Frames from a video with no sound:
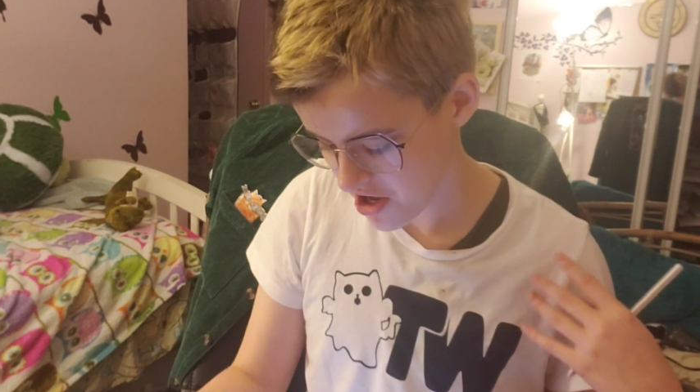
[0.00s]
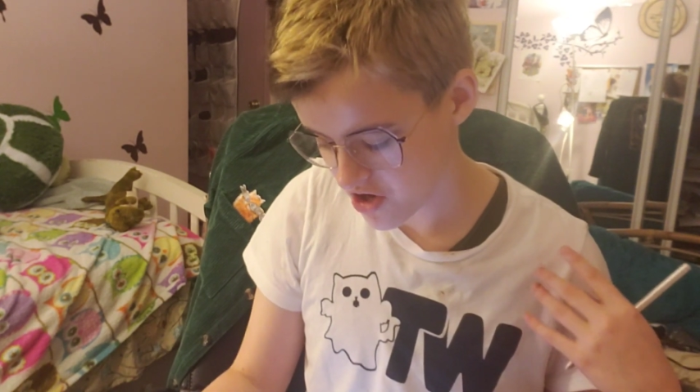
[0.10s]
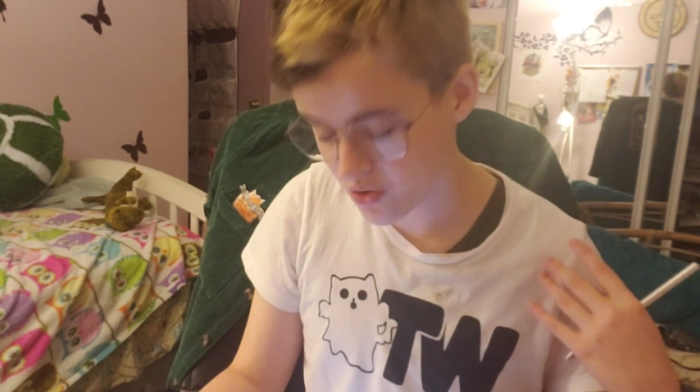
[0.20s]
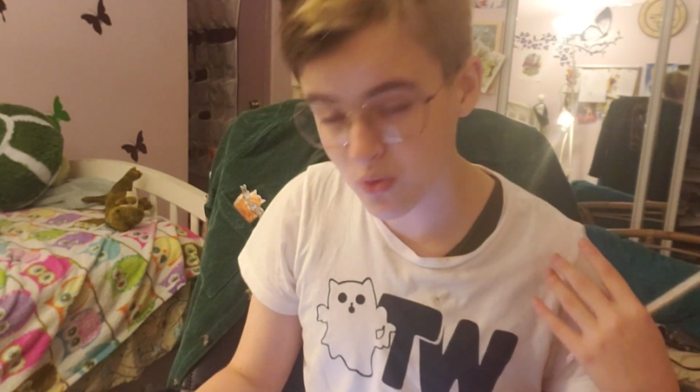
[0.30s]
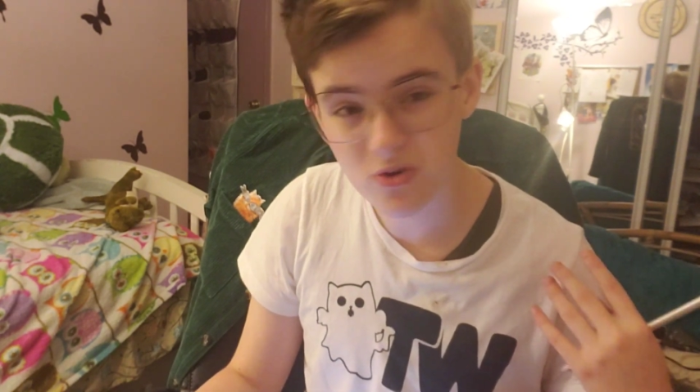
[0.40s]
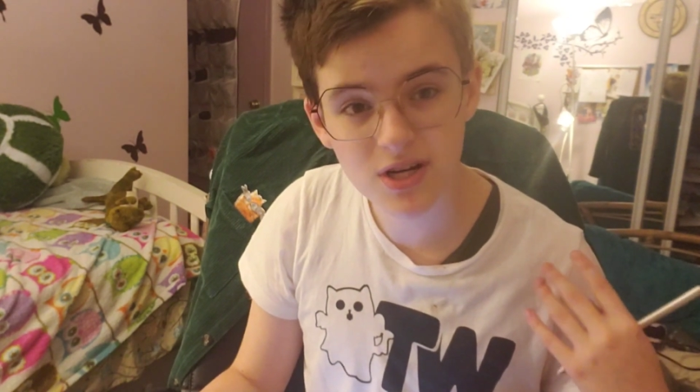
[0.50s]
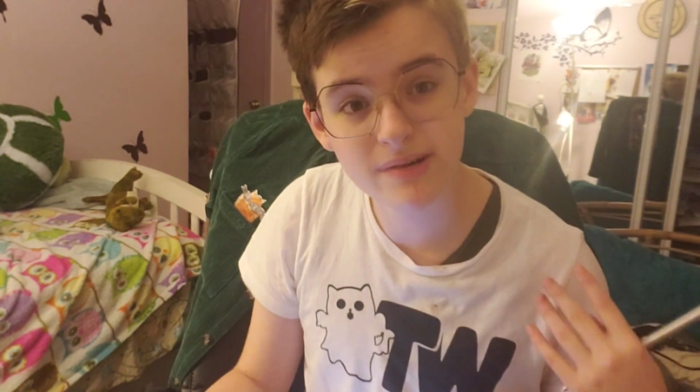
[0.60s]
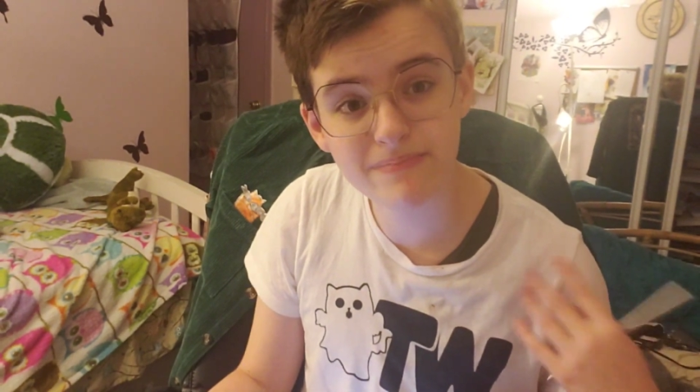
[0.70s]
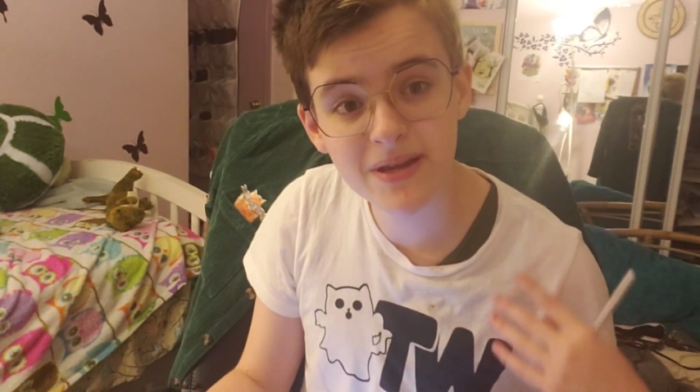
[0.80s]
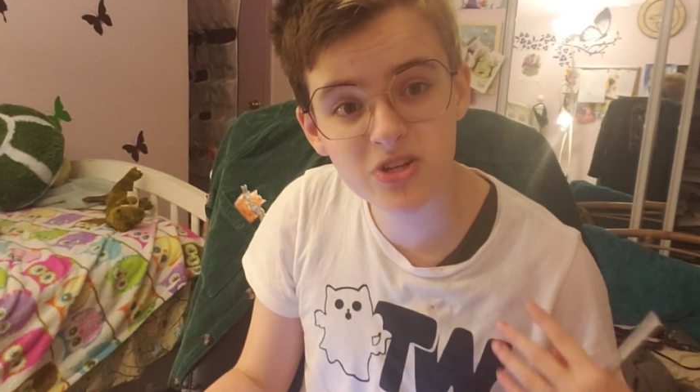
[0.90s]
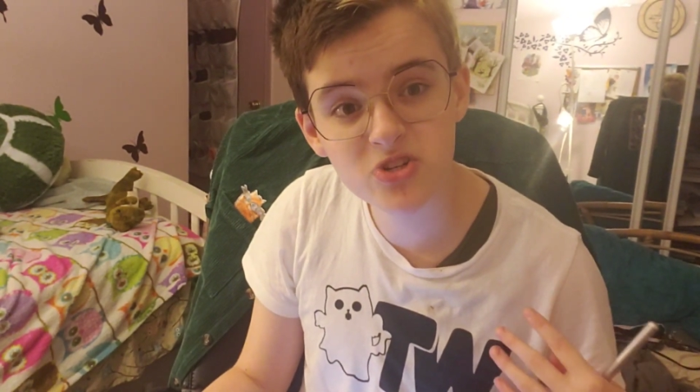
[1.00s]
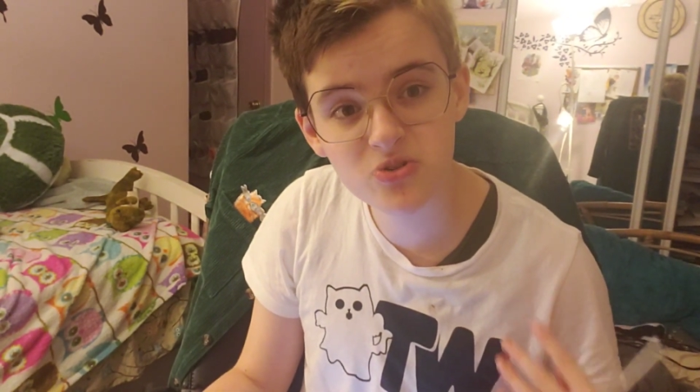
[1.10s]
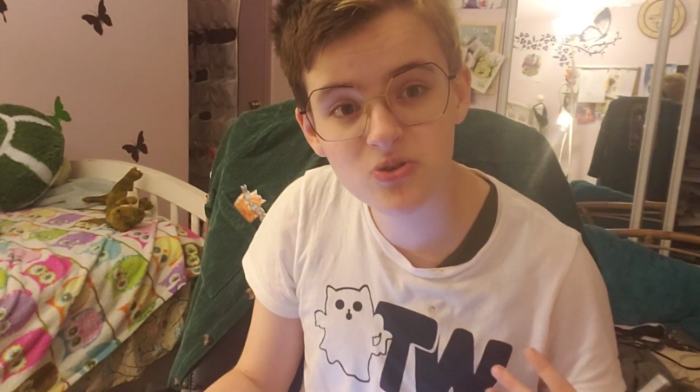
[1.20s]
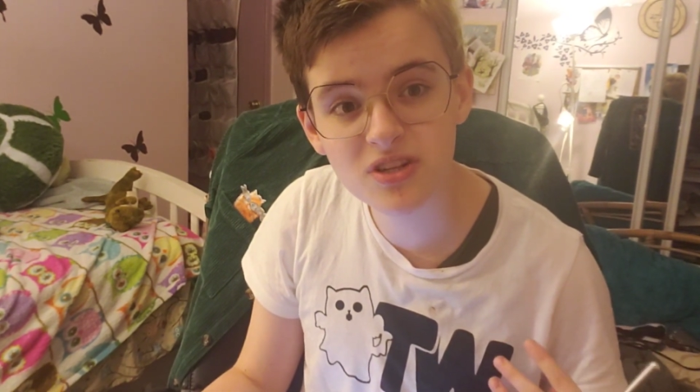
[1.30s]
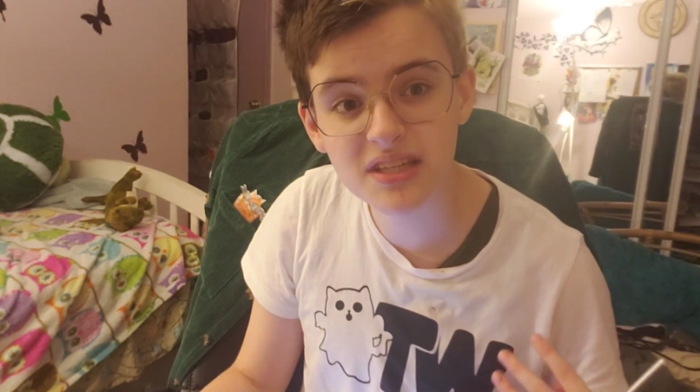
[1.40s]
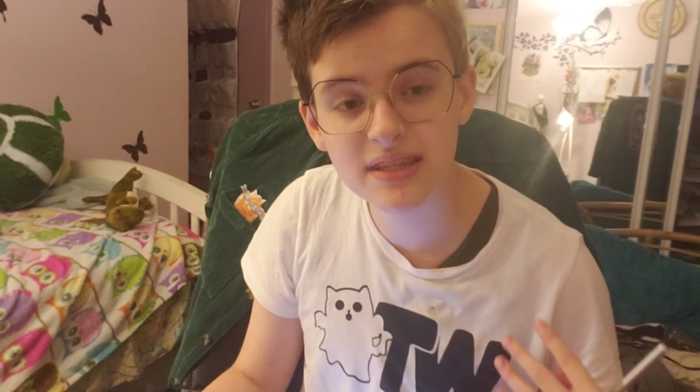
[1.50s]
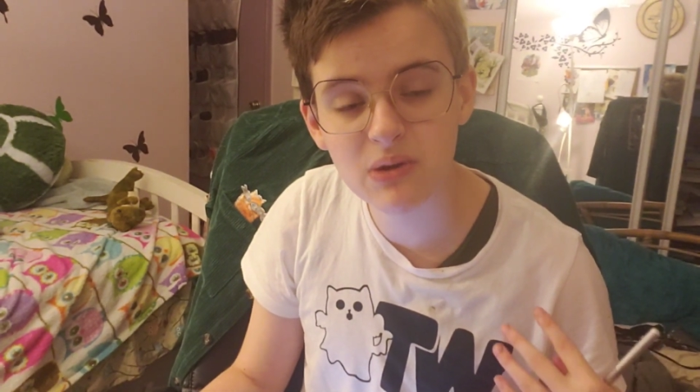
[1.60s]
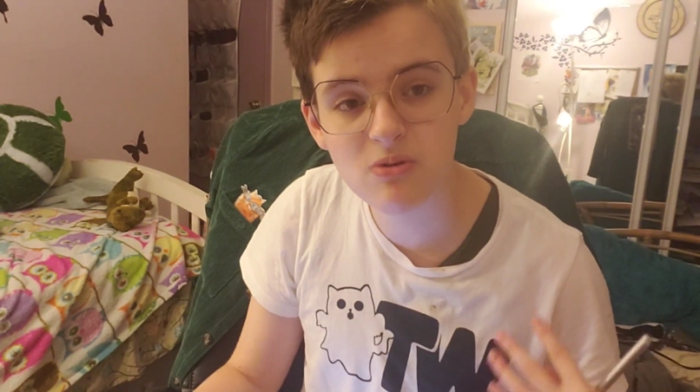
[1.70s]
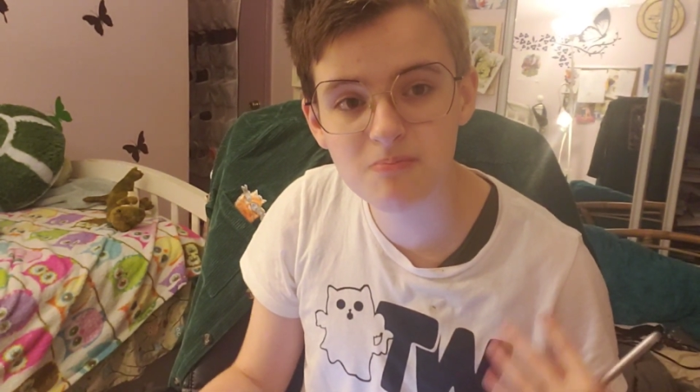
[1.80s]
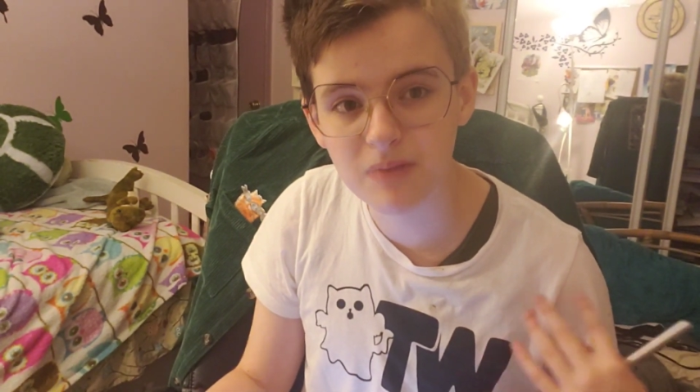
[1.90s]
in order to make sure that they
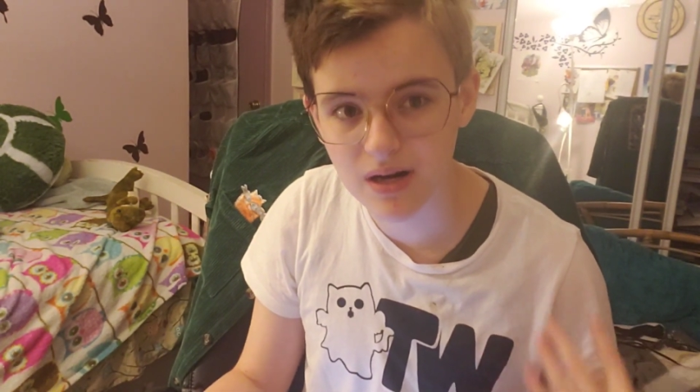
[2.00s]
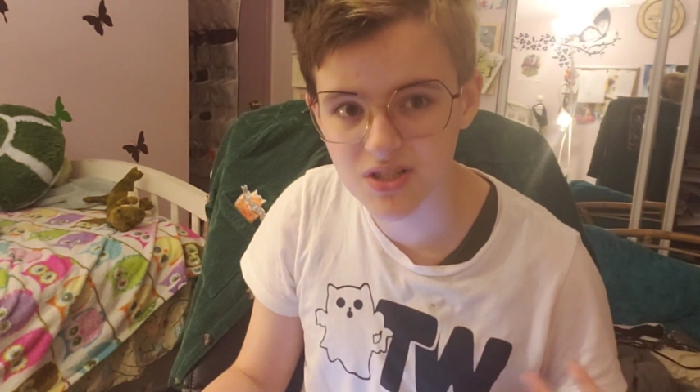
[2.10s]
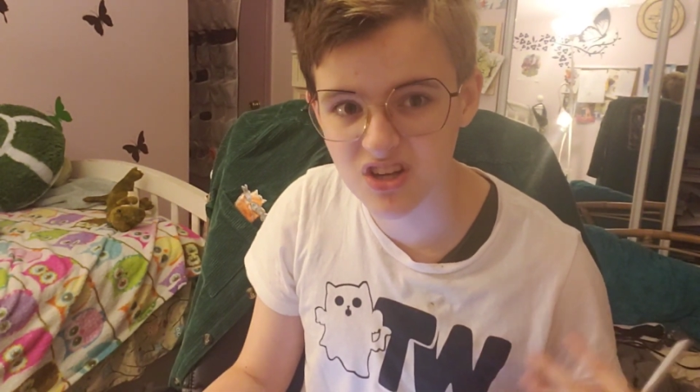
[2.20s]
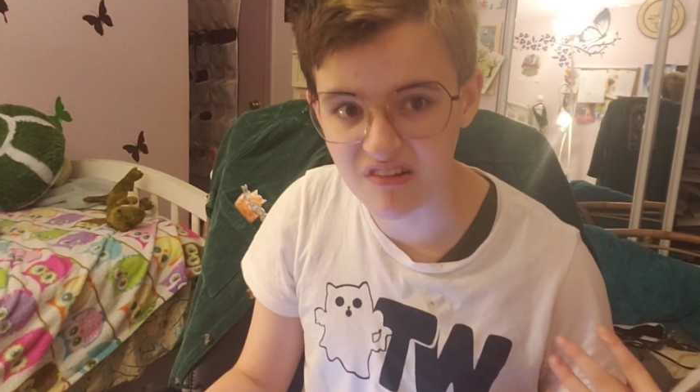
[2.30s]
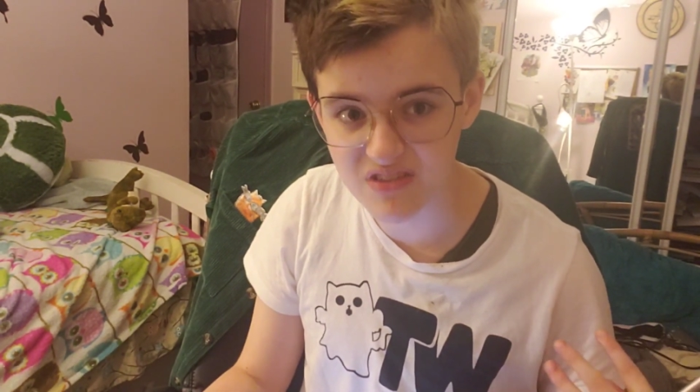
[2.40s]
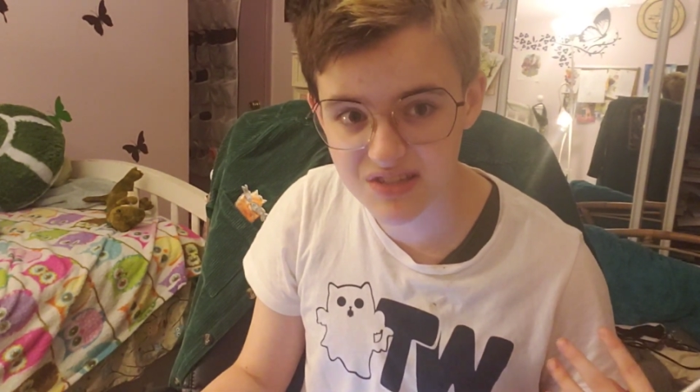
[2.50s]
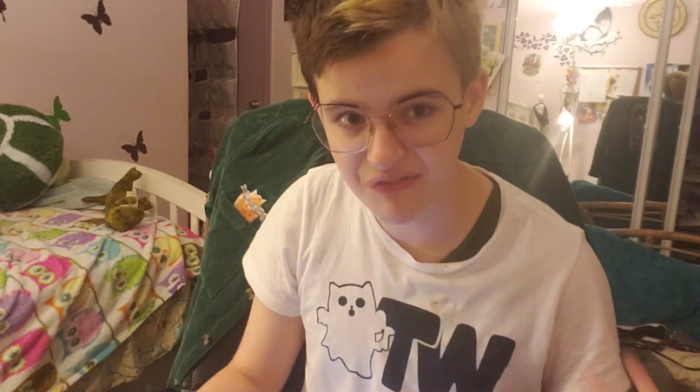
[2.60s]
were box office